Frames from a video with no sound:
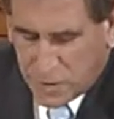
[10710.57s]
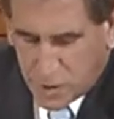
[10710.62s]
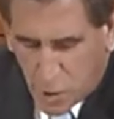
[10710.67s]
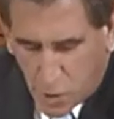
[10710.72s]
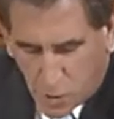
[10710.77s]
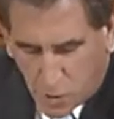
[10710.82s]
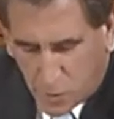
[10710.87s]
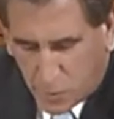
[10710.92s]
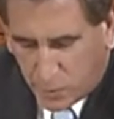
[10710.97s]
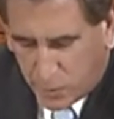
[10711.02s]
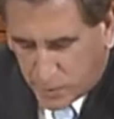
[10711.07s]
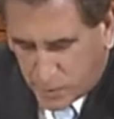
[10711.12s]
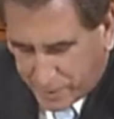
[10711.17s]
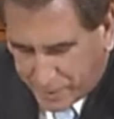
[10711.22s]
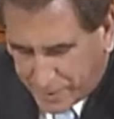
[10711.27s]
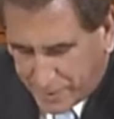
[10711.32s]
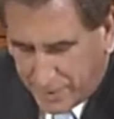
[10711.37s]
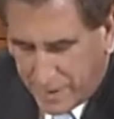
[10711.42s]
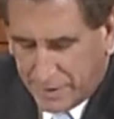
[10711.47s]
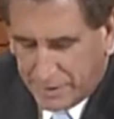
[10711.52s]
we know, I
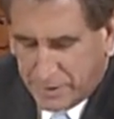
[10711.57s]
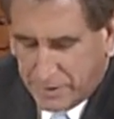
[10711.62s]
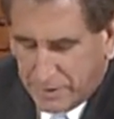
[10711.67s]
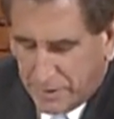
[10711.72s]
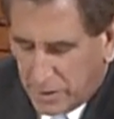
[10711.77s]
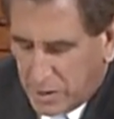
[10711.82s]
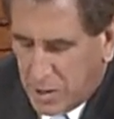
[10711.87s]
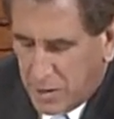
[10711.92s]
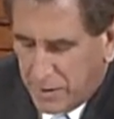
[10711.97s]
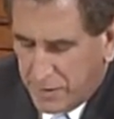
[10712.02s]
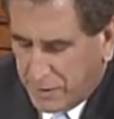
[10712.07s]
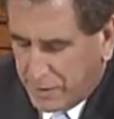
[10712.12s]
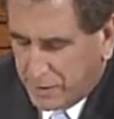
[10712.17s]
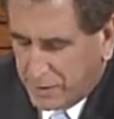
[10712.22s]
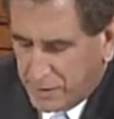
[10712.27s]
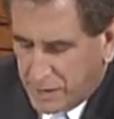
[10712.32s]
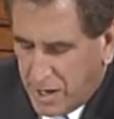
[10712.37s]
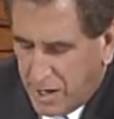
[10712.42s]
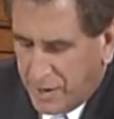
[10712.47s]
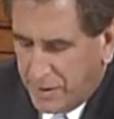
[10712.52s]
mean, that's the
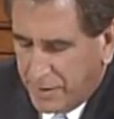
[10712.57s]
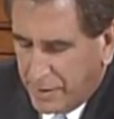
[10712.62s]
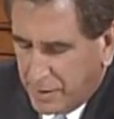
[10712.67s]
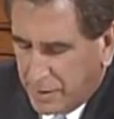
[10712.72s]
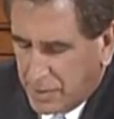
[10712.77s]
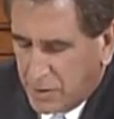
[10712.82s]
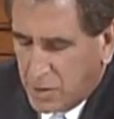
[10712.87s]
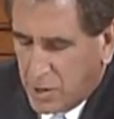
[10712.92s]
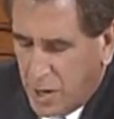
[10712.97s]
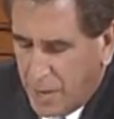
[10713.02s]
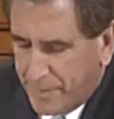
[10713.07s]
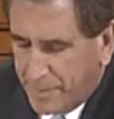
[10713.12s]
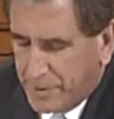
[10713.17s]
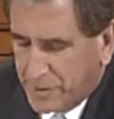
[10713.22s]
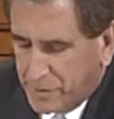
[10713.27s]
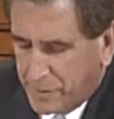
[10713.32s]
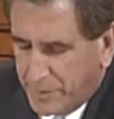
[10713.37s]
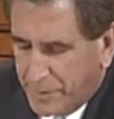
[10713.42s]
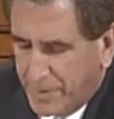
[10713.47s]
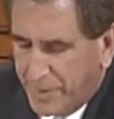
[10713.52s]
kind of the
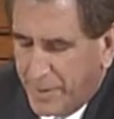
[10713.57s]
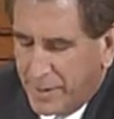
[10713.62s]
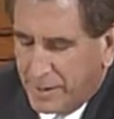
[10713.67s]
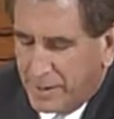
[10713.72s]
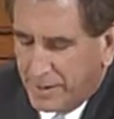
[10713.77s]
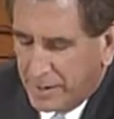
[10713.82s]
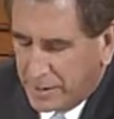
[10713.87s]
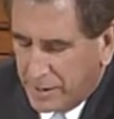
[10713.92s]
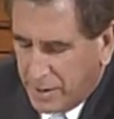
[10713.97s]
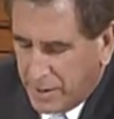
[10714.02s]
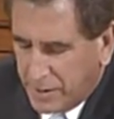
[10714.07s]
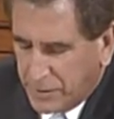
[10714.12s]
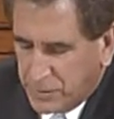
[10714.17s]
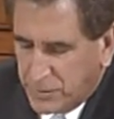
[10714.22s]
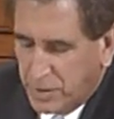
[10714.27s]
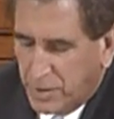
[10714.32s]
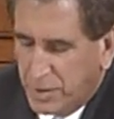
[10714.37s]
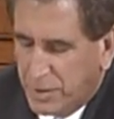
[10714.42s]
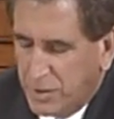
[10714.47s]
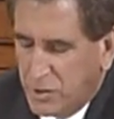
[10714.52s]
comments you've been making today
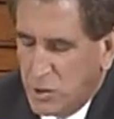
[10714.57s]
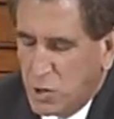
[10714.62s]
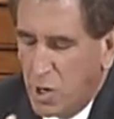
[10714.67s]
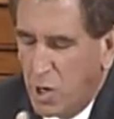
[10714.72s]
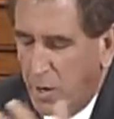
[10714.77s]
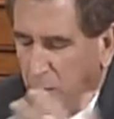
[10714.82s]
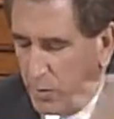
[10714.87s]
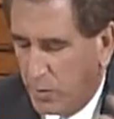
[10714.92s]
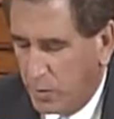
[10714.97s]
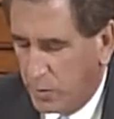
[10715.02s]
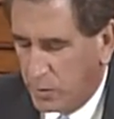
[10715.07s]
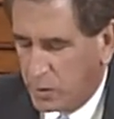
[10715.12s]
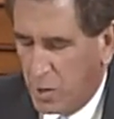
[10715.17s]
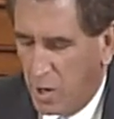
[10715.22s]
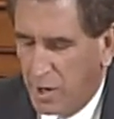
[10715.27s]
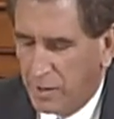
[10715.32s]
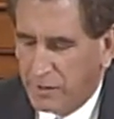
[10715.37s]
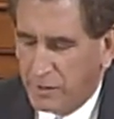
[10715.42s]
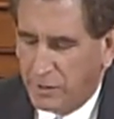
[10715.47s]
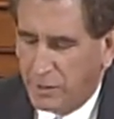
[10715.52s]
is, in general,
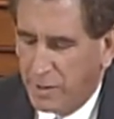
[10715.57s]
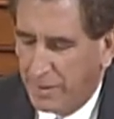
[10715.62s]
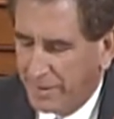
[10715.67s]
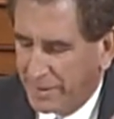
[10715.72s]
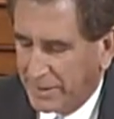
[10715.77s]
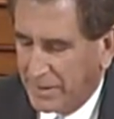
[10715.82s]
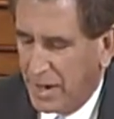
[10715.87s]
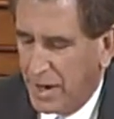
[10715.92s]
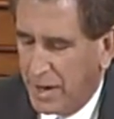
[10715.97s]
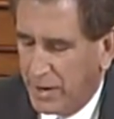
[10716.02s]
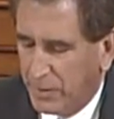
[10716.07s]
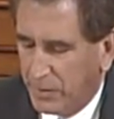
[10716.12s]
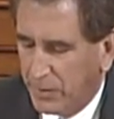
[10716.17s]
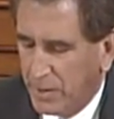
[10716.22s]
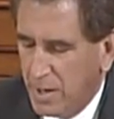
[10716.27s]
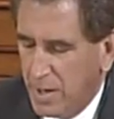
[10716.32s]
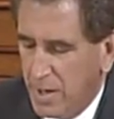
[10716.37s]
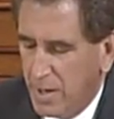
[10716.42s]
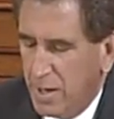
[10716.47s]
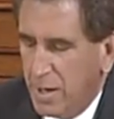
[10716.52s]
costs are coming
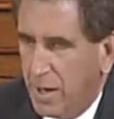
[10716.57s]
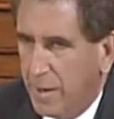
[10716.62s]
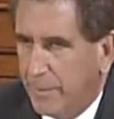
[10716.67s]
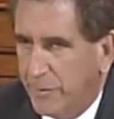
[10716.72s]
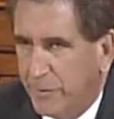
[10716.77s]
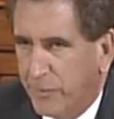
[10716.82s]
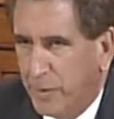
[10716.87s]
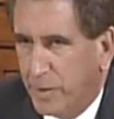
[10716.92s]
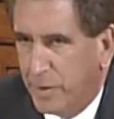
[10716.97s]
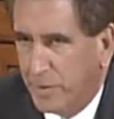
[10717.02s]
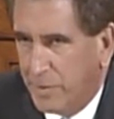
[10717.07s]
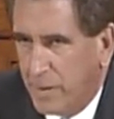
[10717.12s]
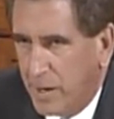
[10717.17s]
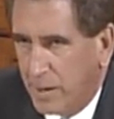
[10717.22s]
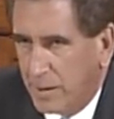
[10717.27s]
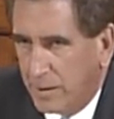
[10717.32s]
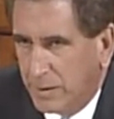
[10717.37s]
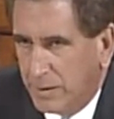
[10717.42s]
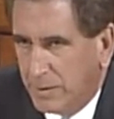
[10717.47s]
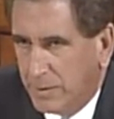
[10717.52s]
down. I'm afraid
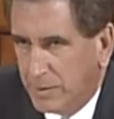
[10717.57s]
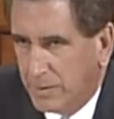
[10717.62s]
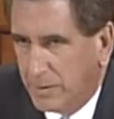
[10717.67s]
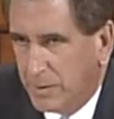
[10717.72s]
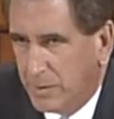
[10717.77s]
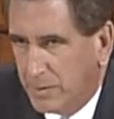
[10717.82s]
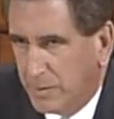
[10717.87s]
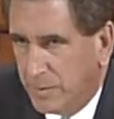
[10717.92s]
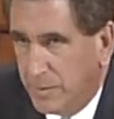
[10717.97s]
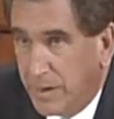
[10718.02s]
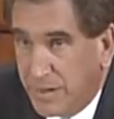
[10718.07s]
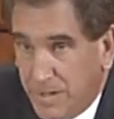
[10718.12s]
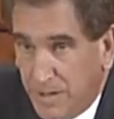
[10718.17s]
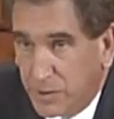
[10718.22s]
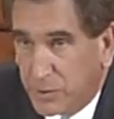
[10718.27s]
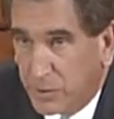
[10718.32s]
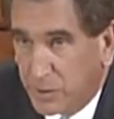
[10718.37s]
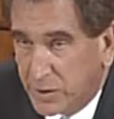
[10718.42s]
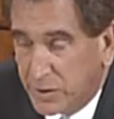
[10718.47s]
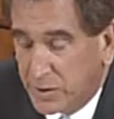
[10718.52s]
my
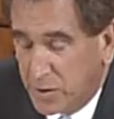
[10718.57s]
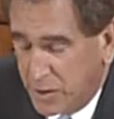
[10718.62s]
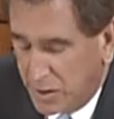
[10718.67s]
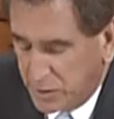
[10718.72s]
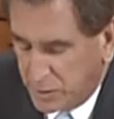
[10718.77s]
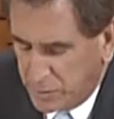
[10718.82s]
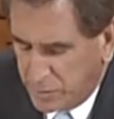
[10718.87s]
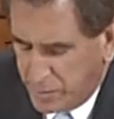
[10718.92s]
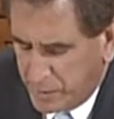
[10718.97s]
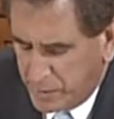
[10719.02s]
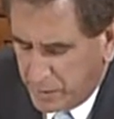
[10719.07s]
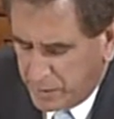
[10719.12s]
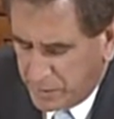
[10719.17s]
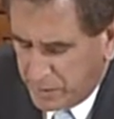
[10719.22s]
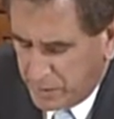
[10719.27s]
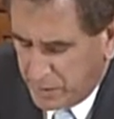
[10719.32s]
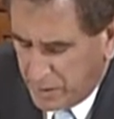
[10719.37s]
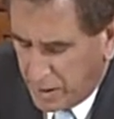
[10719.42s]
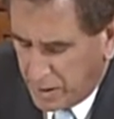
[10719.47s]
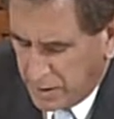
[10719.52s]
district's not
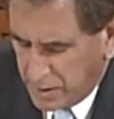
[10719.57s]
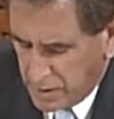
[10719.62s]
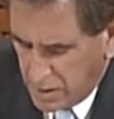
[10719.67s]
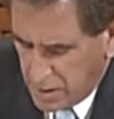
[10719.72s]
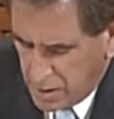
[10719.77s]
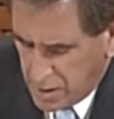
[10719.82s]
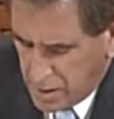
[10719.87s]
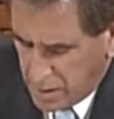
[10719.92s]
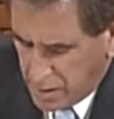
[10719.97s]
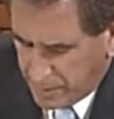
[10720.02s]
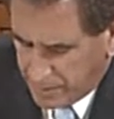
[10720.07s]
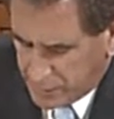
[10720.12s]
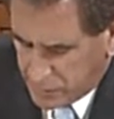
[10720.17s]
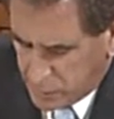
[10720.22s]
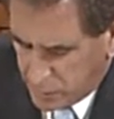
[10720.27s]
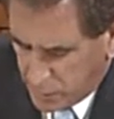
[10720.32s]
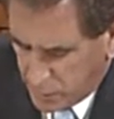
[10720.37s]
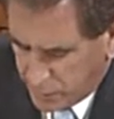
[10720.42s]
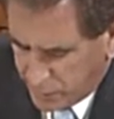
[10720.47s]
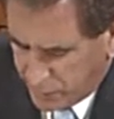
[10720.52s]
experiencing that.
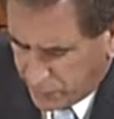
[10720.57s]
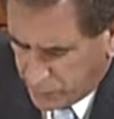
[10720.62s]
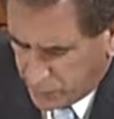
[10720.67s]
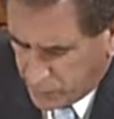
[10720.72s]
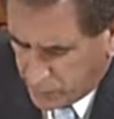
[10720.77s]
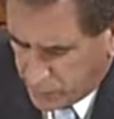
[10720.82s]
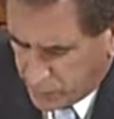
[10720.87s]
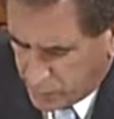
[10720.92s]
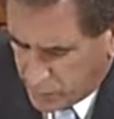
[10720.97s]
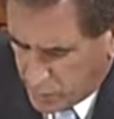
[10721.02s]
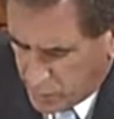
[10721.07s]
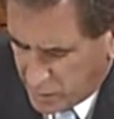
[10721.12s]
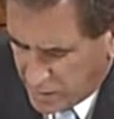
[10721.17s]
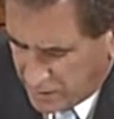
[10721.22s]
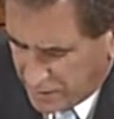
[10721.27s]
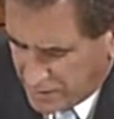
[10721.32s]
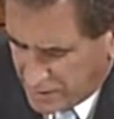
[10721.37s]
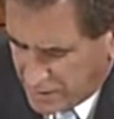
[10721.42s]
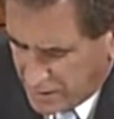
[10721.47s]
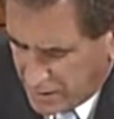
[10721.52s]
Mr. Werfel,
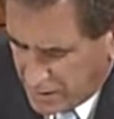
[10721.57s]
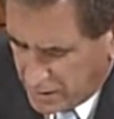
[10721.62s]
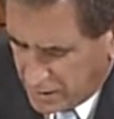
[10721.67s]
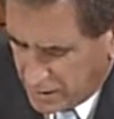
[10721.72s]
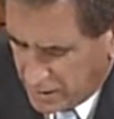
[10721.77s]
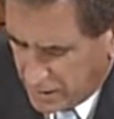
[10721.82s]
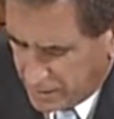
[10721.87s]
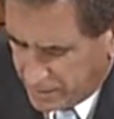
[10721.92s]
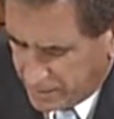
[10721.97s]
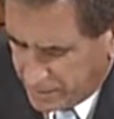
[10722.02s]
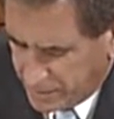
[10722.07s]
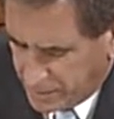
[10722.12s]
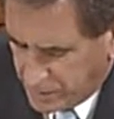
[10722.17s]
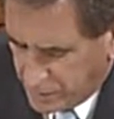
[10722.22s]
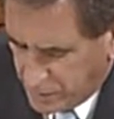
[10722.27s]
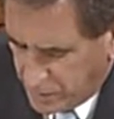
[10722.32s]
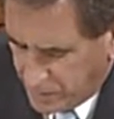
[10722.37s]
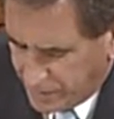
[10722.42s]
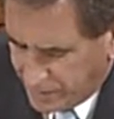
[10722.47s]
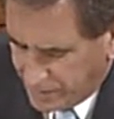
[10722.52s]
regarding the data hub,
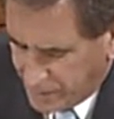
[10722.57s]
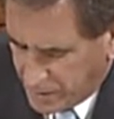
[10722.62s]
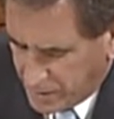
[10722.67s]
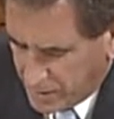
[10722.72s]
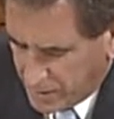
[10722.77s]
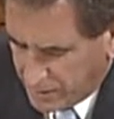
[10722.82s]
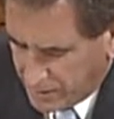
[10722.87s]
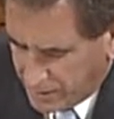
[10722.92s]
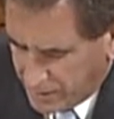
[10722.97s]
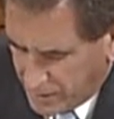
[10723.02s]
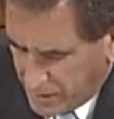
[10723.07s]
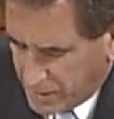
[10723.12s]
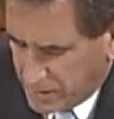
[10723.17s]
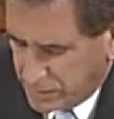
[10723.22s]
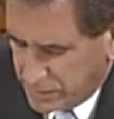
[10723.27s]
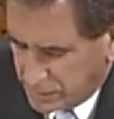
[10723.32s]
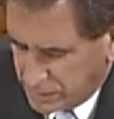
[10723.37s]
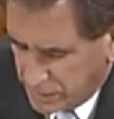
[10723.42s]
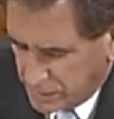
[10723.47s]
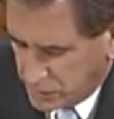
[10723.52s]
you know, my
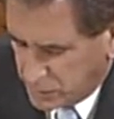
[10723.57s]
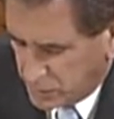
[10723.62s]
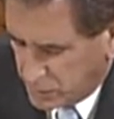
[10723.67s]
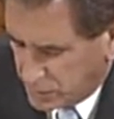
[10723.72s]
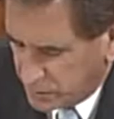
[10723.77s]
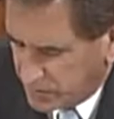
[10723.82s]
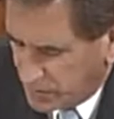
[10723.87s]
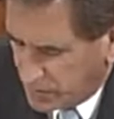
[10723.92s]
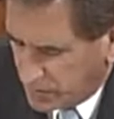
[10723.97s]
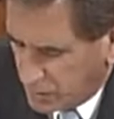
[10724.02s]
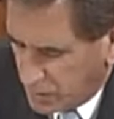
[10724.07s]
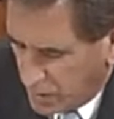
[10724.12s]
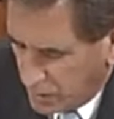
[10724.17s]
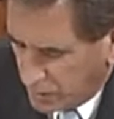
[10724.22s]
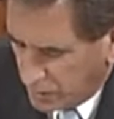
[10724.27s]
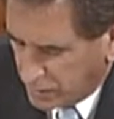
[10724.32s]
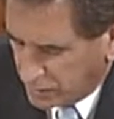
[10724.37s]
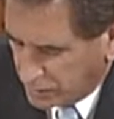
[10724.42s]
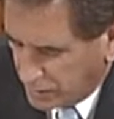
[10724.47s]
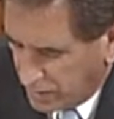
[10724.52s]
constituents, my
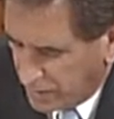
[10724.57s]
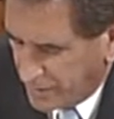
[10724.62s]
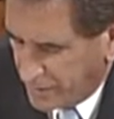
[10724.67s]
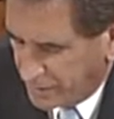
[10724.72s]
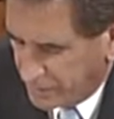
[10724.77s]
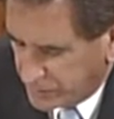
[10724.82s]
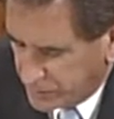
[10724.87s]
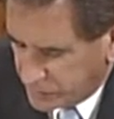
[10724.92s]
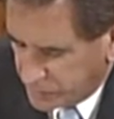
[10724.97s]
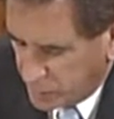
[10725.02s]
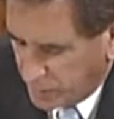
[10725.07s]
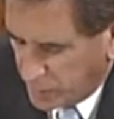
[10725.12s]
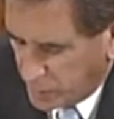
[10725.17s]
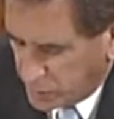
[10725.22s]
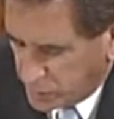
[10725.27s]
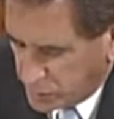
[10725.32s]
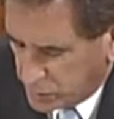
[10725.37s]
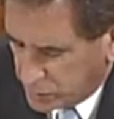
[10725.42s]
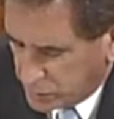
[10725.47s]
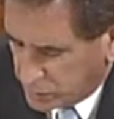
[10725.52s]
colleagues, I'm even
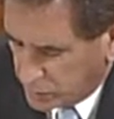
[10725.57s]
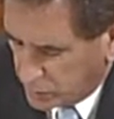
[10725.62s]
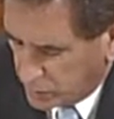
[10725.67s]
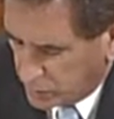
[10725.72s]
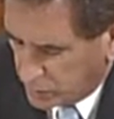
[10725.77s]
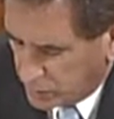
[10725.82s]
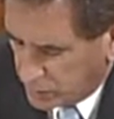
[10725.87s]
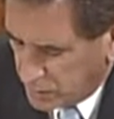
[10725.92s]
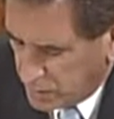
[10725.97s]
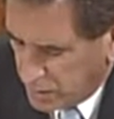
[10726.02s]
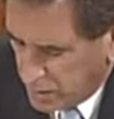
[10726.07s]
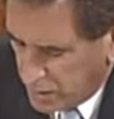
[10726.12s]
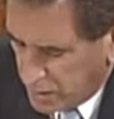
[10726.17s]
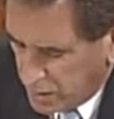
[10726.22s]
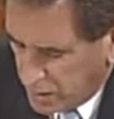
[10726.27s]
somewhat concerned.